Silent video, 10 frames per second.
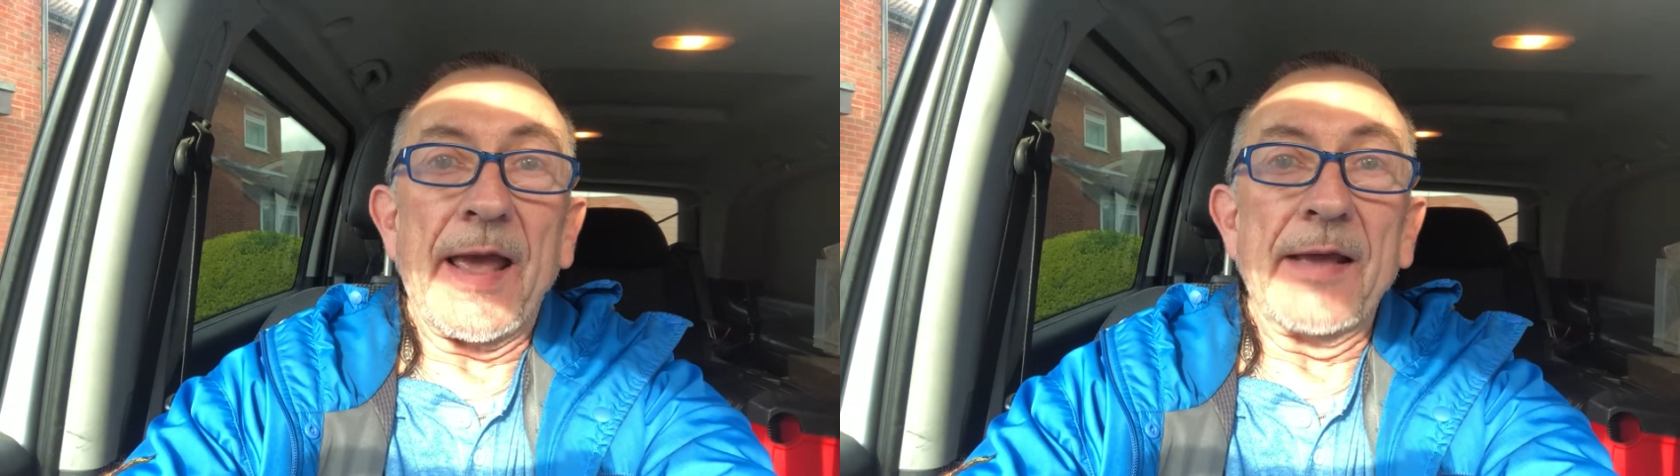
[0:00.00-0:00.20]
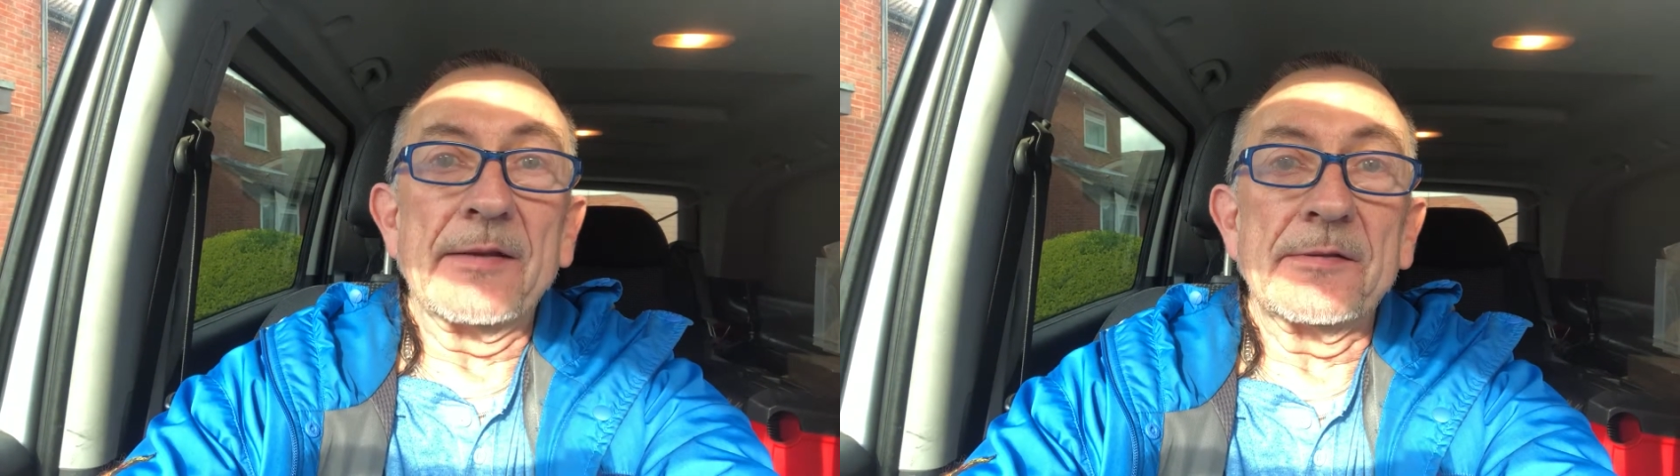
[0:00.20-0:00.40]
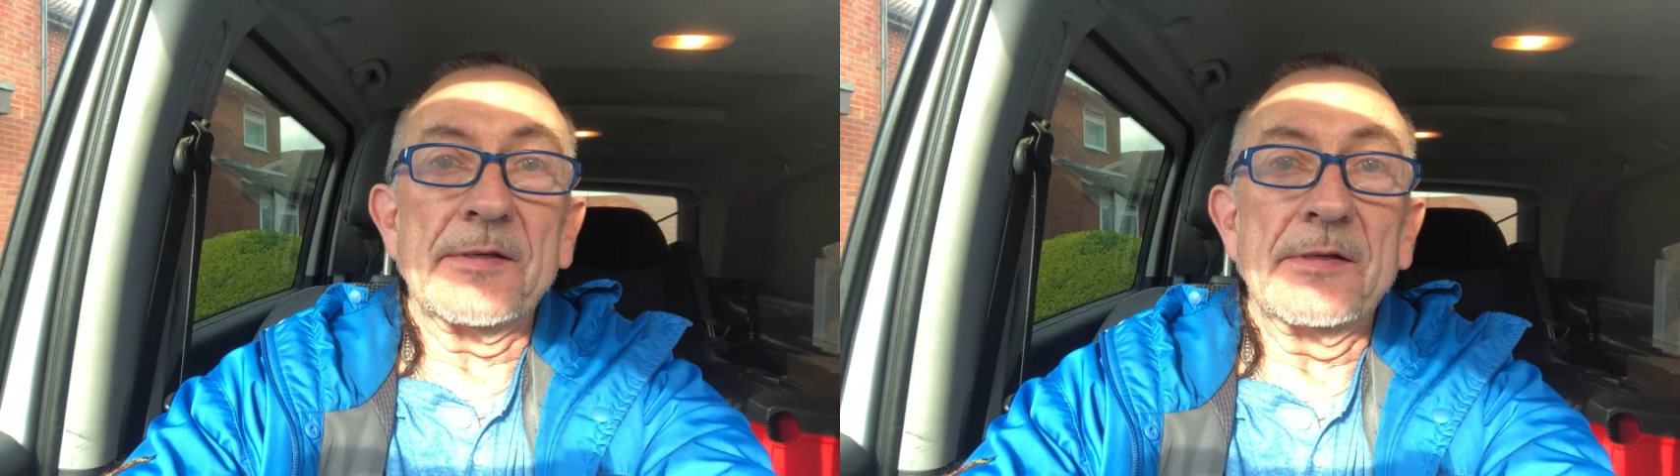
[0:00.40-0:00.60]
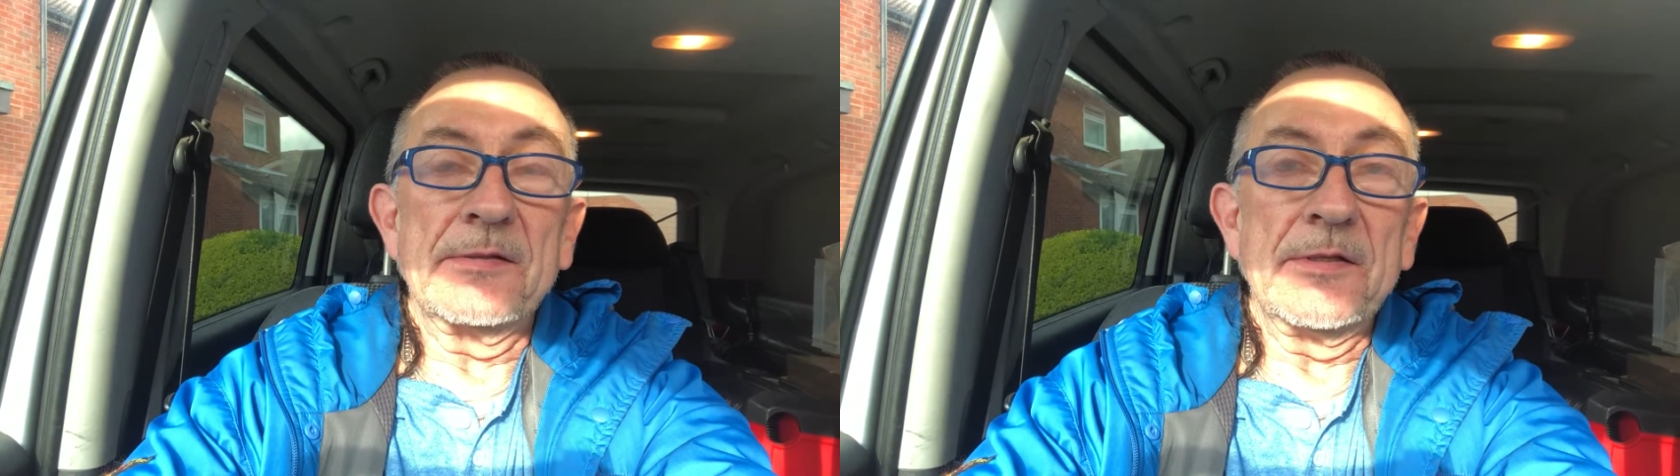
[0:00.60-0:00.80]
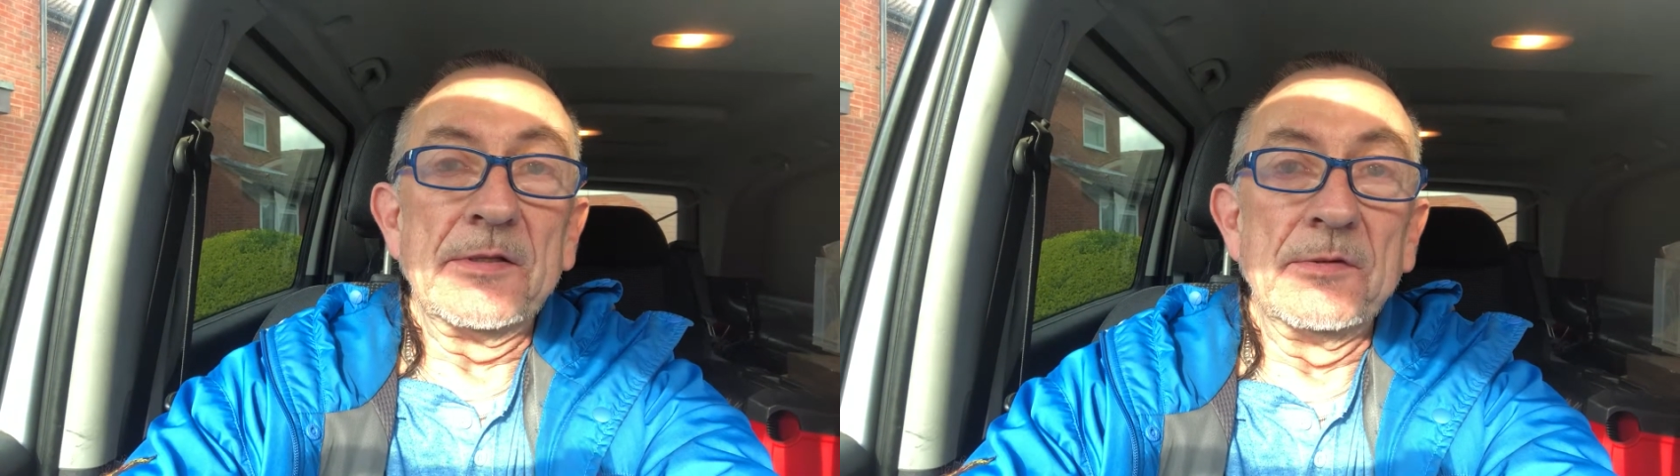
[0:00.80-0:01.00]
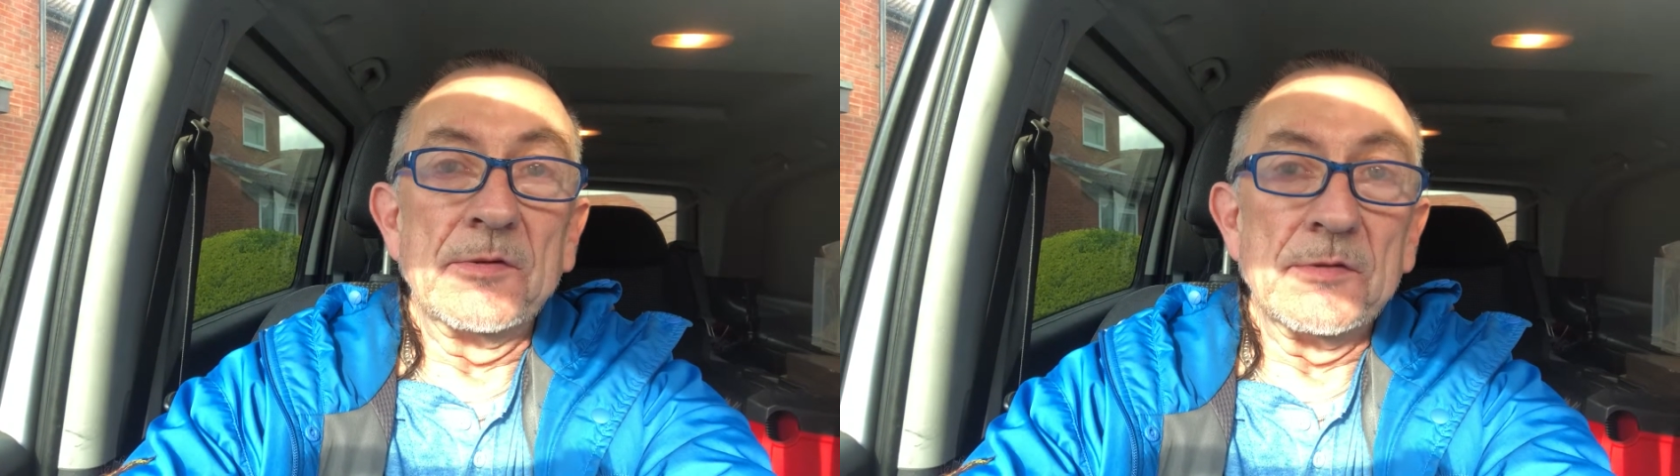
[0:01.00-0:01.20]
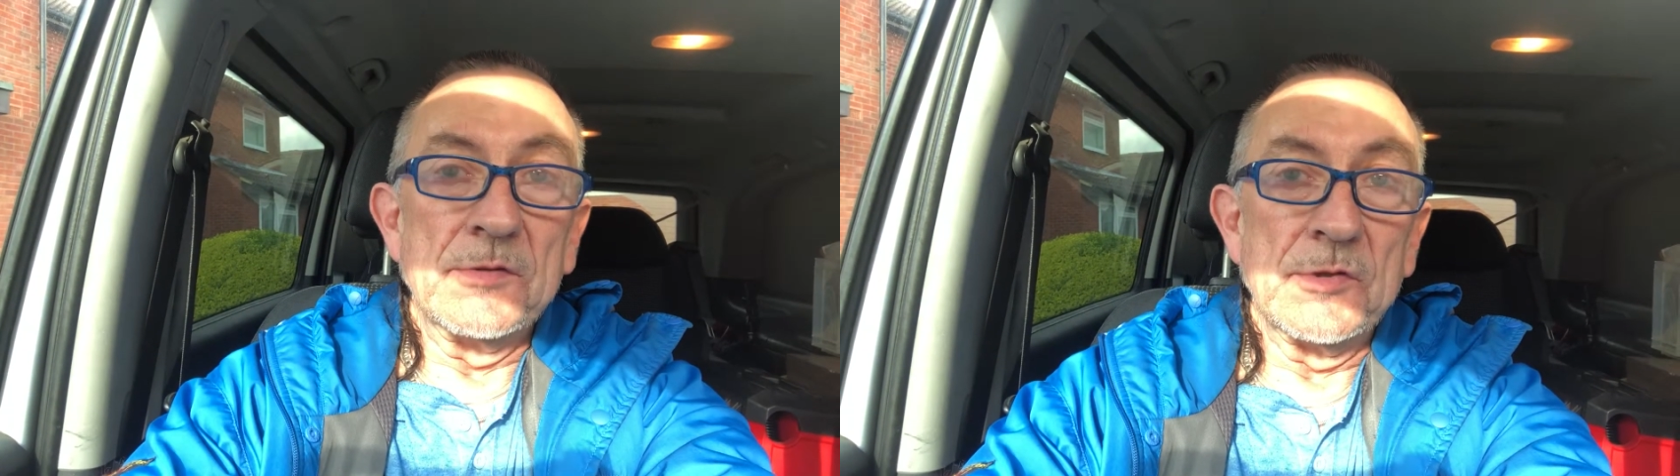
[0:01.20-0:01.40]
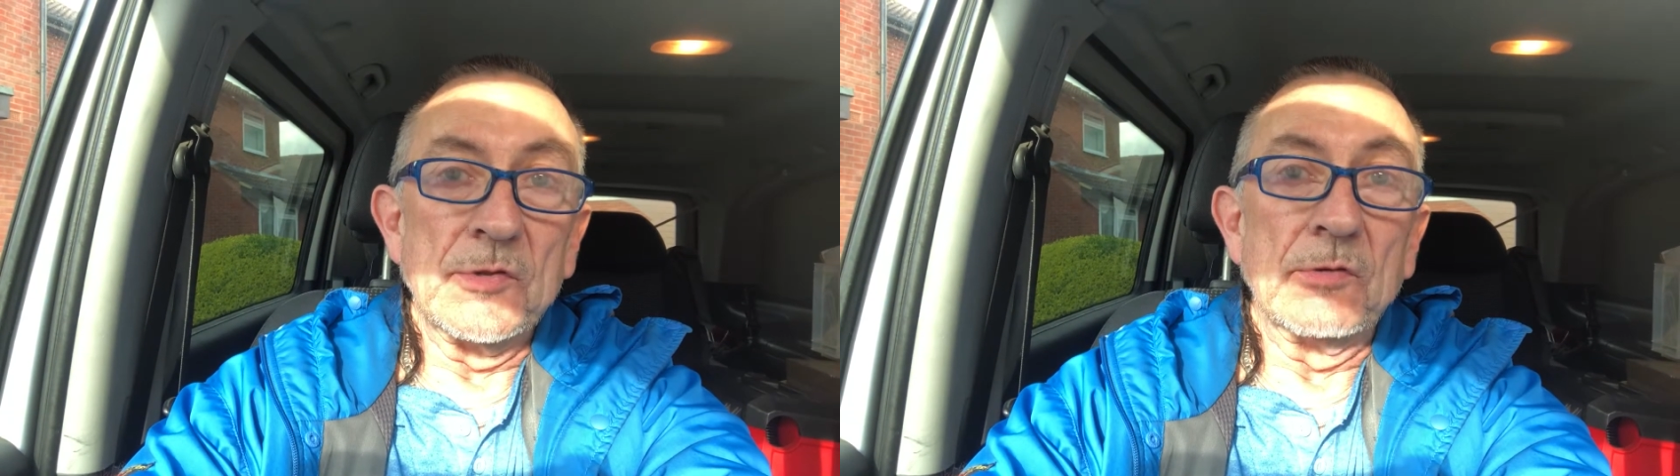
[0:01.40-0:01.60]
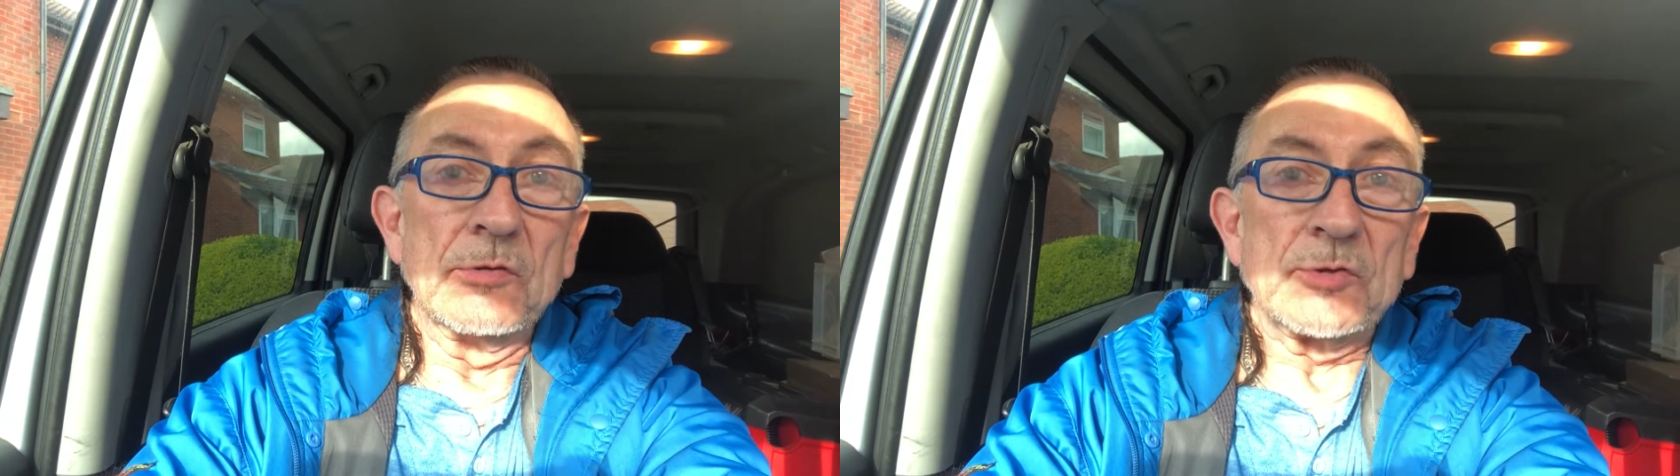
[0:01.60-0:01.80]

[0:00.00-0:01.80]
and a third thing you can do or